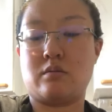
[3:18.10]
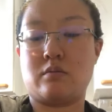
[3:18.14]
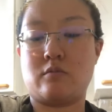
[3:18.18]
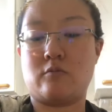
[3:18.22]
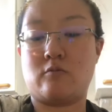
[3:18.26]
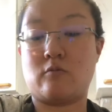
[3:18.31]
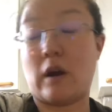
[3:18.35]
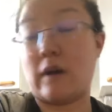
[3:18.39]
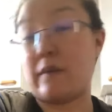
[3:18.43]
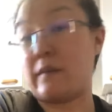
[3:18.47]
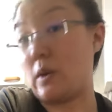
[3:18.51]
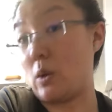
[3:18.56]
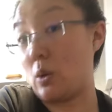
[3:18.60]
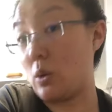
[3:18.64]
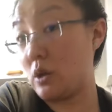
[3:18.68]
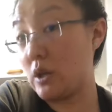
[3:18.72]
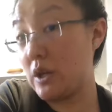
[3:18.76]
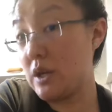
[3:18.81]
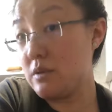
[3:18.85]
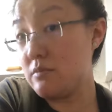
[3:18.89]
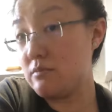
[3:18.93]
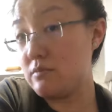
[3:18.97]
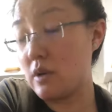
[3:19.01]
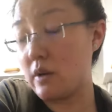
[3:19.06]

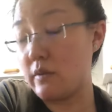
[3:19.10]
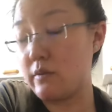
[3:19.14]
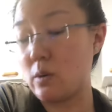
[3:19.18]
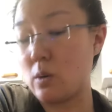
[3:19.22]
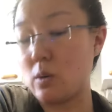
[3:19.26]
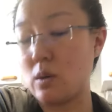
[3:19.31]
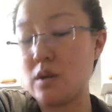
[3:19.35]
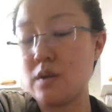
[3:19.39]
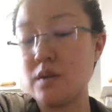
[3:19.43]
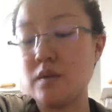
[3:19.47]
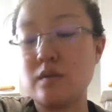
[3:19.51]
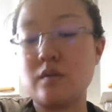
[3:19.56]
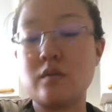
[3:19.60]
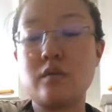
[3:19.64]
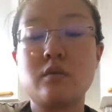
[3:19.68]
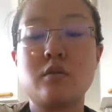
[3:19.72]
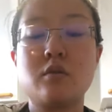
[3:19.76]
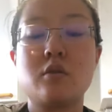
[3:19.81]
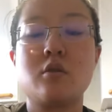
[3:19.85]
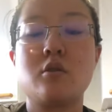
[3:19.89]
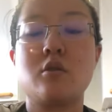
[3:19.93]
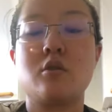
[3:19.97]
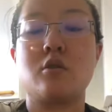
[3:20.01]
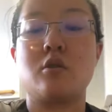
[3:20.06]
ravioli, of course.
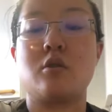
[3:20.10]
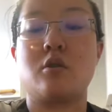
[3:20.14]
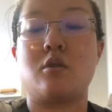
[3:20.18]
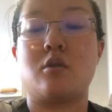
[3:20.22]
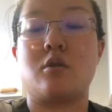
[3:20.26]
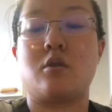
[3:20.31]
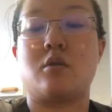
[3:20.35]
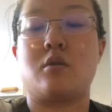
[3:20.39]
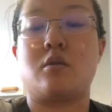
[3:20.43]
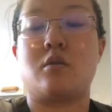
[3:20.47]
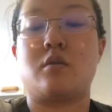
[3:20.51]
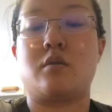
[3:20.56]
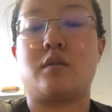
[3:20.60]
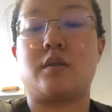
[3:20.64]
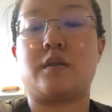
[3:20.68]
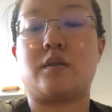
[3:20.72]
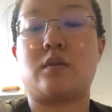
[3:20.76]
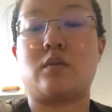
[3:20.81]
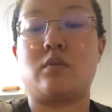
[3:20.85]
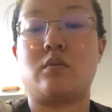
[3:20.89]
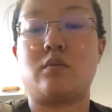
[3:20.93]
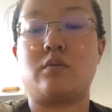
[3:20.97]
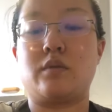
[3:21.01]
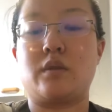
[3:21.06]

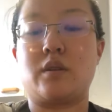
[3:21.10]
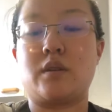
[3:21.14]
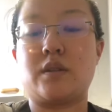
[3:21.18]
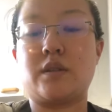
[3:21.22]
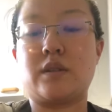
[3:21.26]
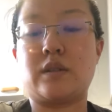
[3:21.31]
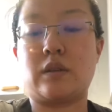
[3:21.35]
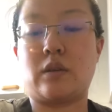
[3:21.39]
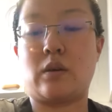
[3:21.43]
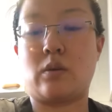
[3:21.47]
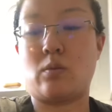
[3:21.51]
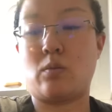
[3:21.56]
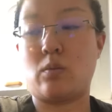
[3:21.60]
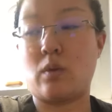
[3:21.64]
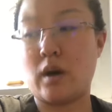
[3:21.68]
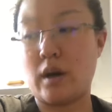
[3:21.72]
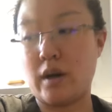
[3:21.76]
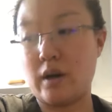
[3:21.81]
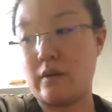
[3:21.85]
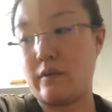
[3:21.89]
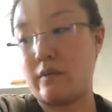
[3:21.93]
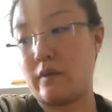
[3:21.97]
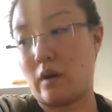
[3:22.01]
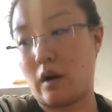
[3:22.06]
So there's a
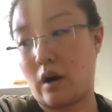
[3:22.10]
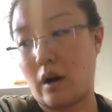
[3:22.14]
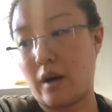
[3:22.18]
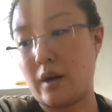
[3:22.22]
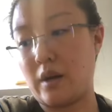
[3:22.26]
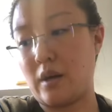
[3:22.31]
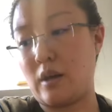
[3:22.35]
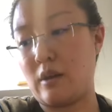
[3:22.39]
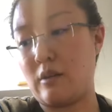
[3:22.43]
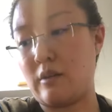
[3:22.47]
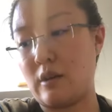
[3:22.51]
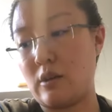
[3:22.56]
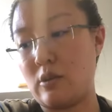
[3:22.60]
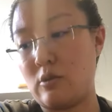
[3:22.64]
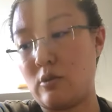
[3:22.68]
wide variety that you